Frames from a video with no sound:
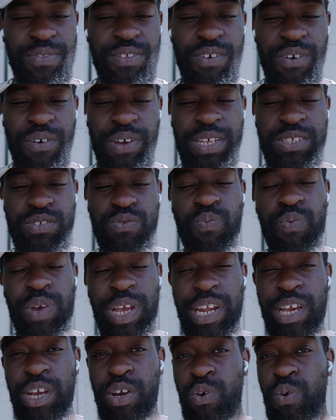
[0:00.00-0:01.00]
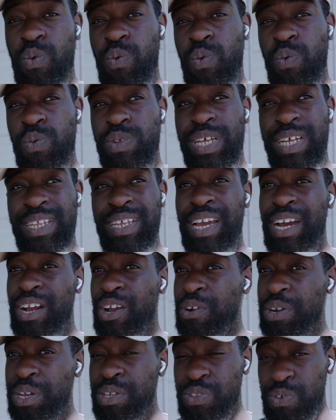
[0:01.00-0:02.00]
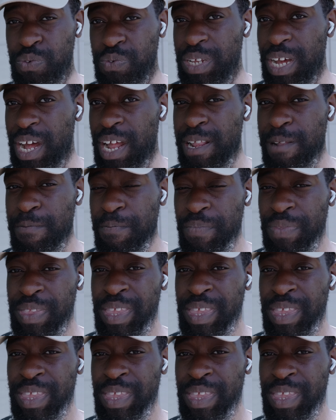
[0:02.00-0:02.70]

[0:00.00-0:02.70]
So it's really cool that they are gonna do that.